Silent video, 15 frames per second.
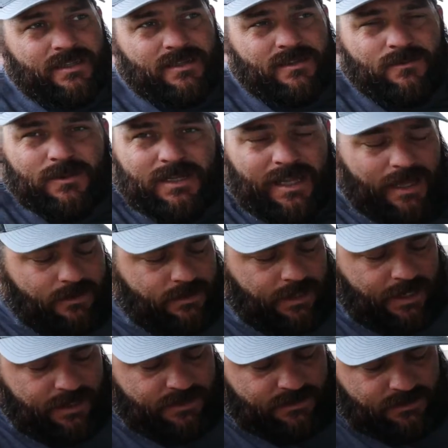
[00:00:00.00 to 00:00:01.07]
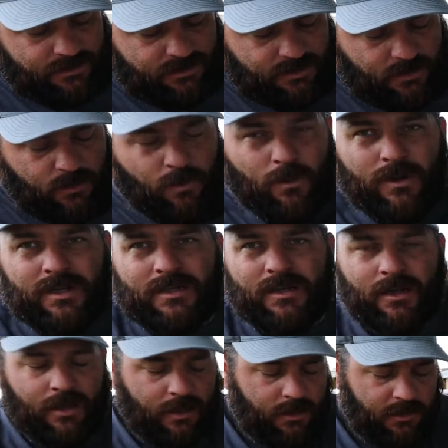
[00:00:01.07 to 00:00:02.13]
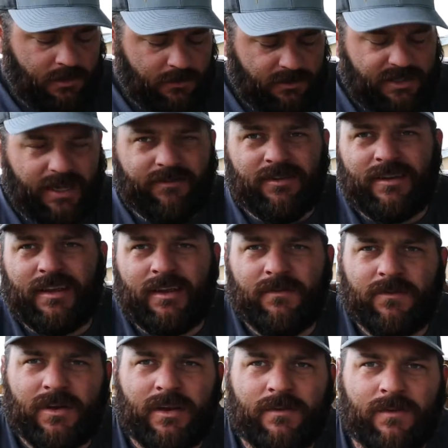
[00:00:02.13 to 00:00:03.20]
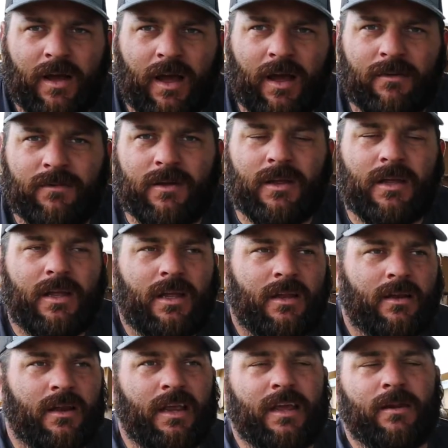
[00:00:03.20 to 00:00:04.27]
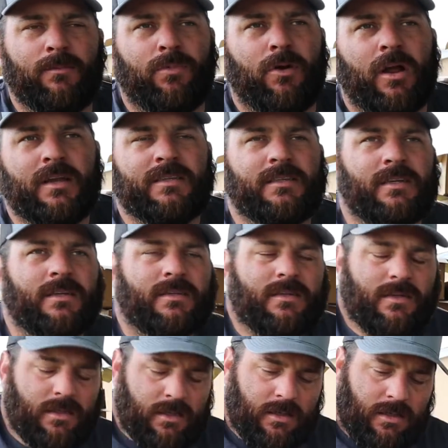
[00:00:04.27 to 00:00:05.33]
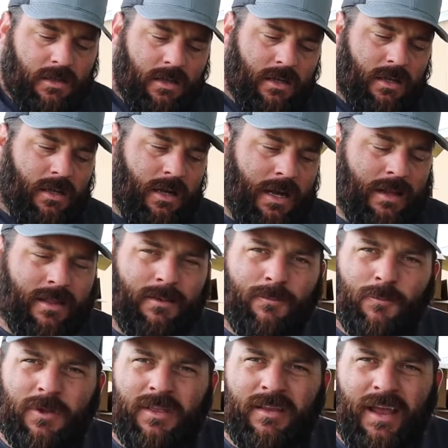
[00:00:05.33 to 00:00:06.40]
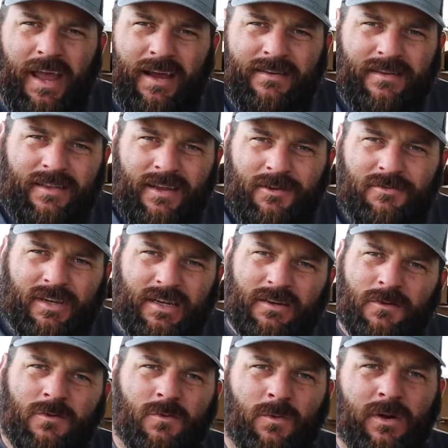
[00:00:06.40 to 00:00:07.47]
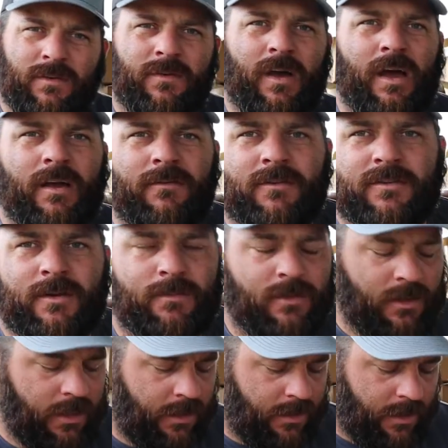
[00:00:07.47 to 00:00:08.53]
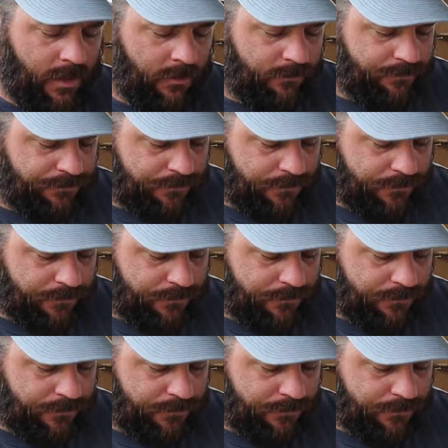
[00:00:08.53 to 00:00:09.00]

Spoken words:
This is without taxes. $217.55 to get them processed. I think with tax, I think it was like $225 or something like that.